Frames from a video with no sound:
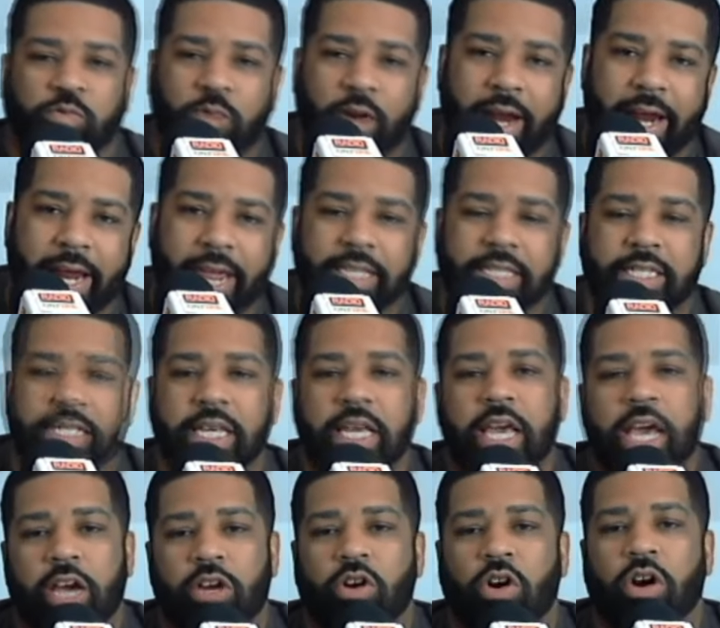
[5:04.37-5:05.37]
rants
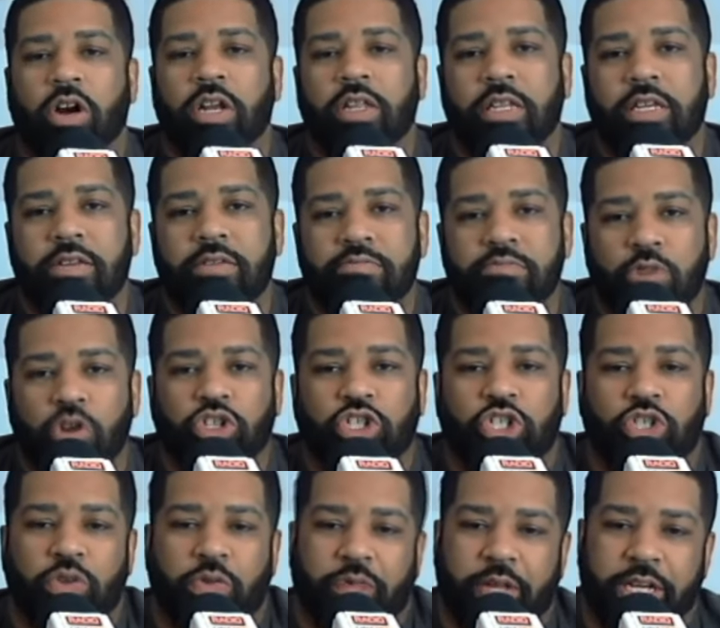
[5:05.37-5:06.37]
and all of the
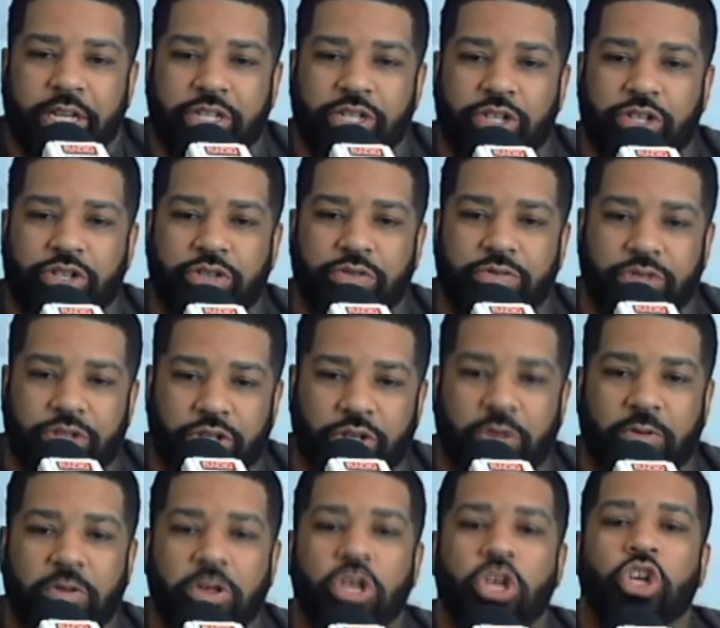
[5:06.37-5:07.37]
emotional things that you
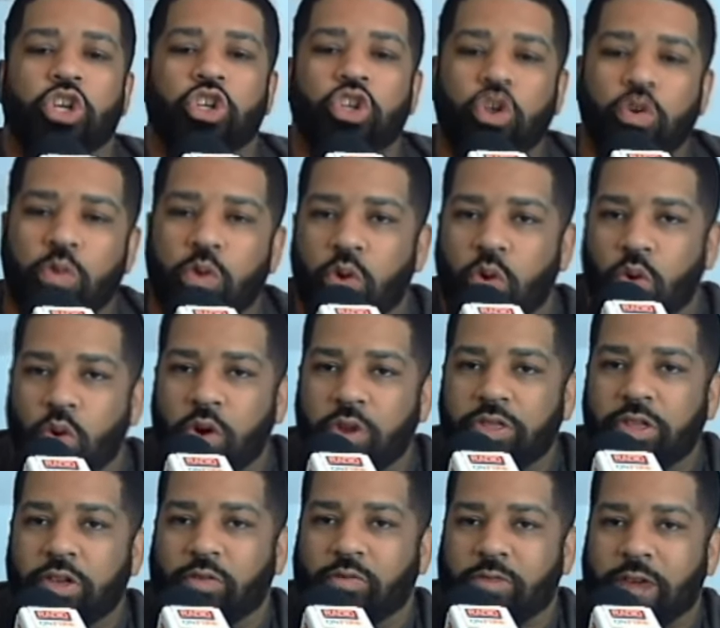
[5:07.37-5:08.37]
do. You were
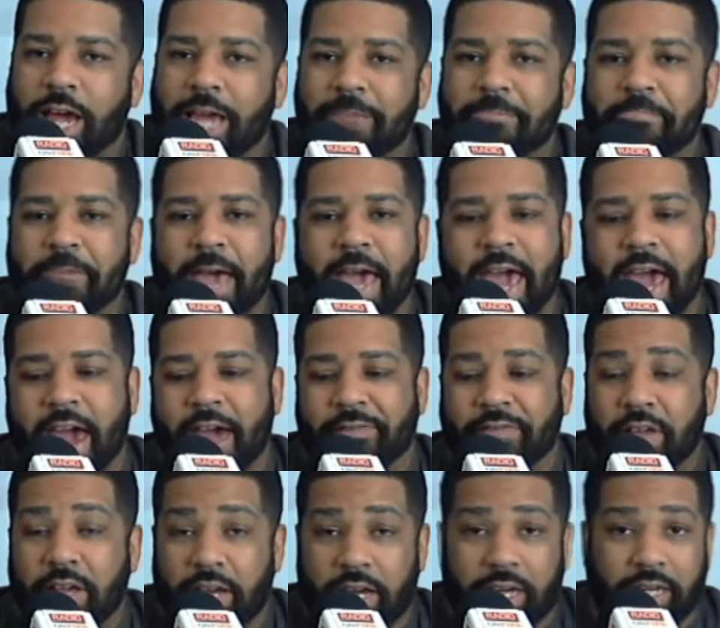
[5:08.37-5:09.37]
on the right
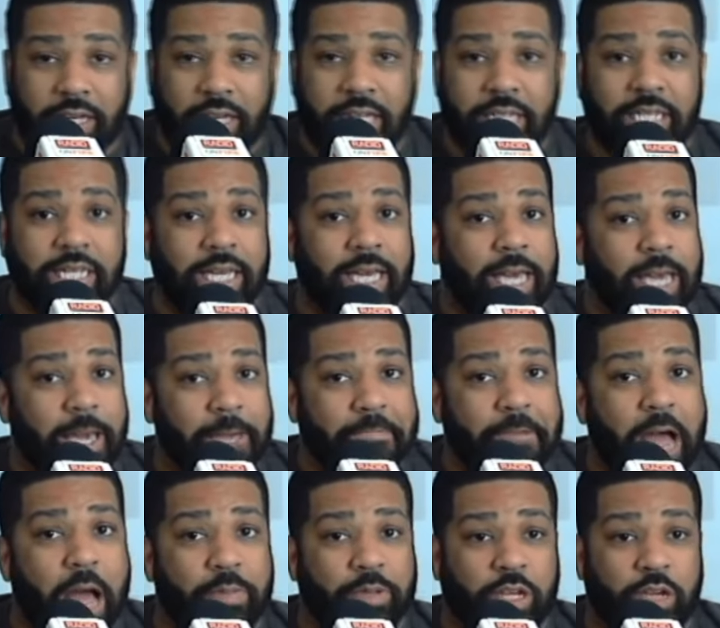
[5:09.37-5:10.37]
path. At least the
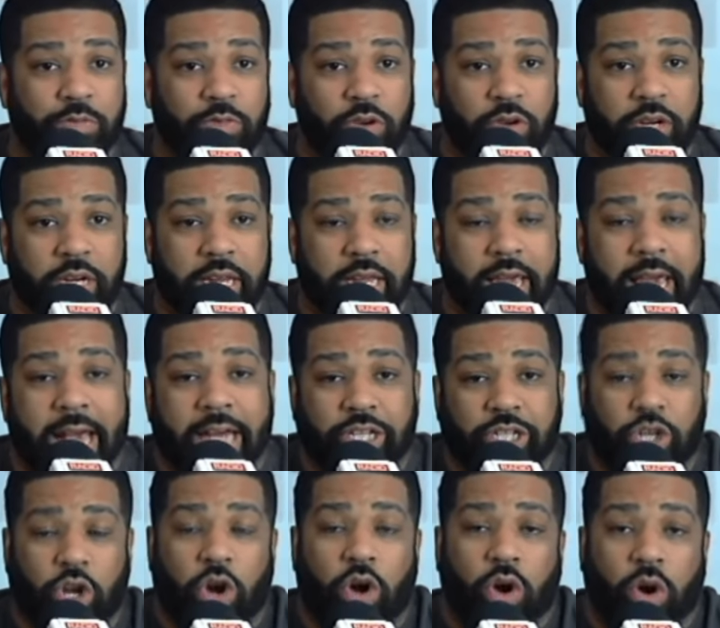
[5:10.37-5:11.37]
hip-hop community
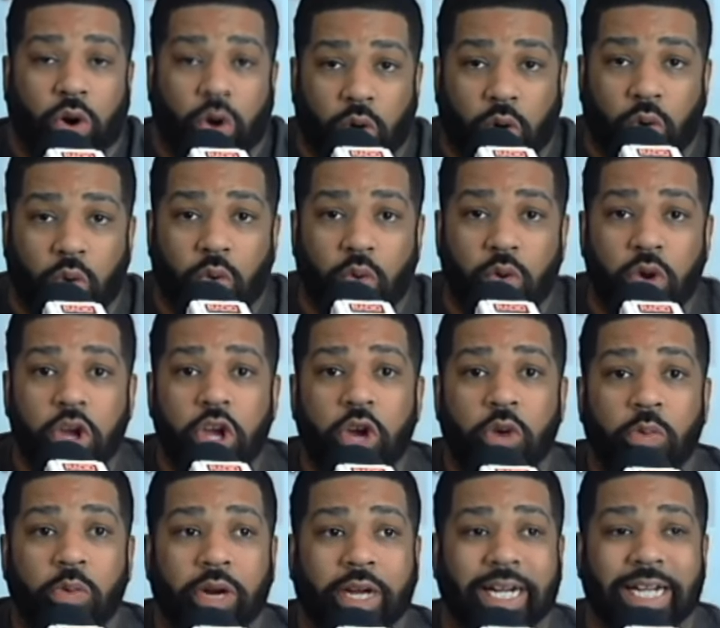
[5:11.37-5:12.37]
as a whole
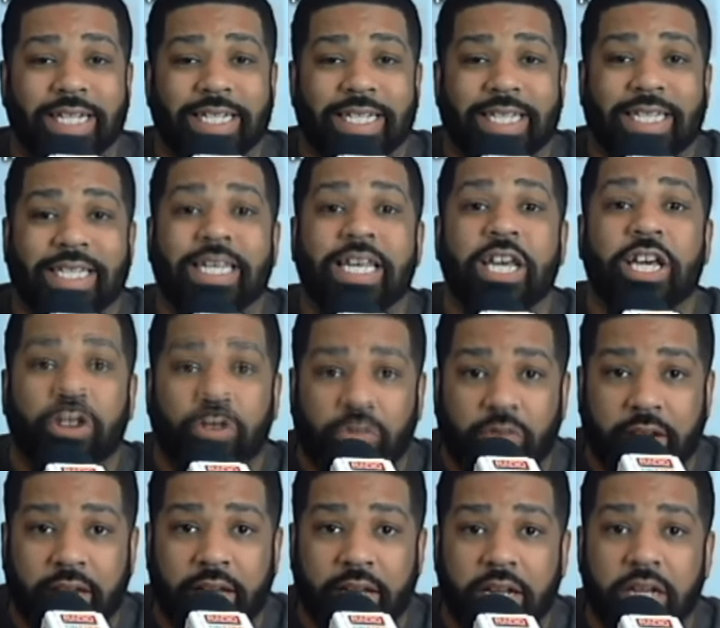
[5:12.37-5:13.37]
were
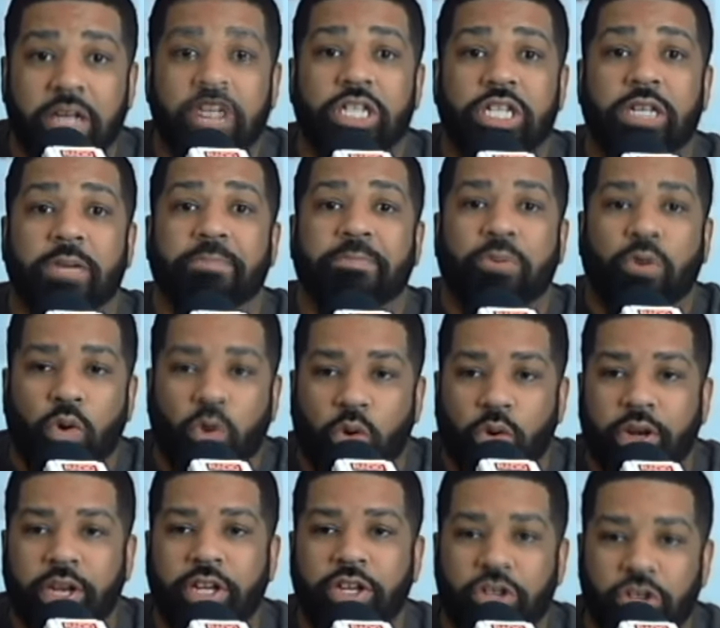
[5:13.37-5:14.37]
considering
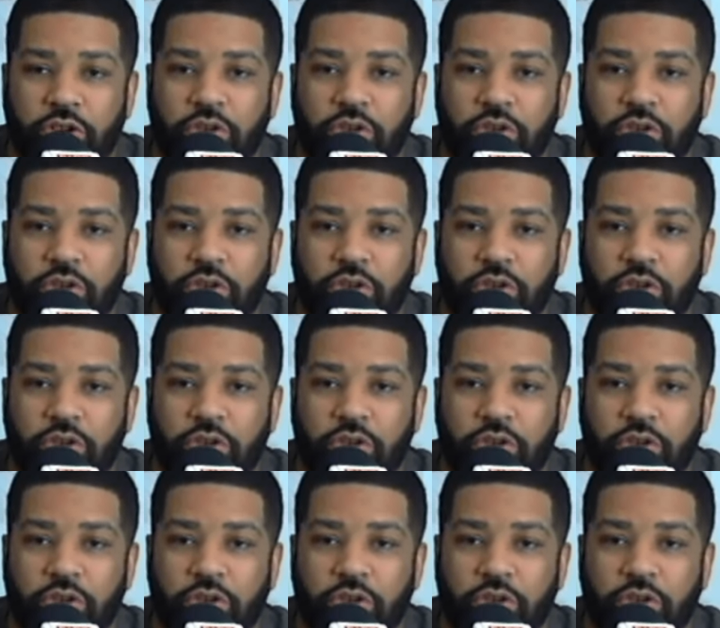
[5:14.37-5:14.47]
supporting